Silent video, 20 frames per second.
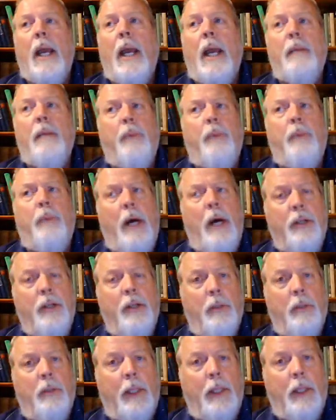and
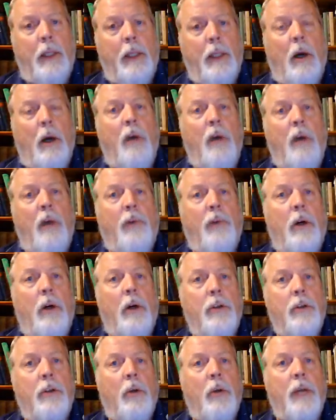possibly offer
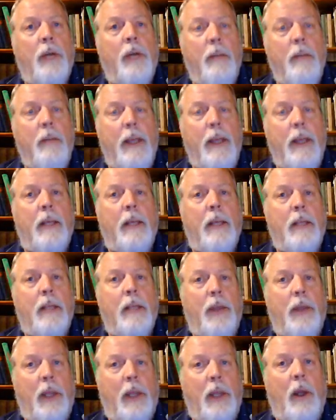also DMins.
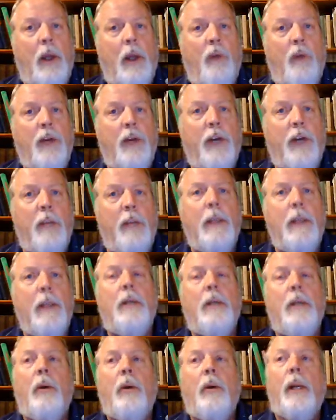I think they offer
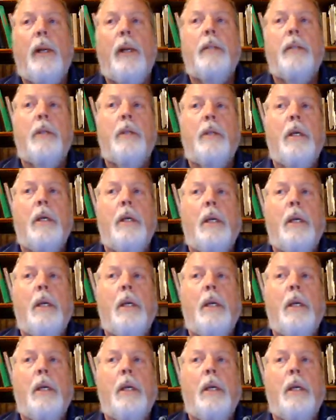DMin degrees.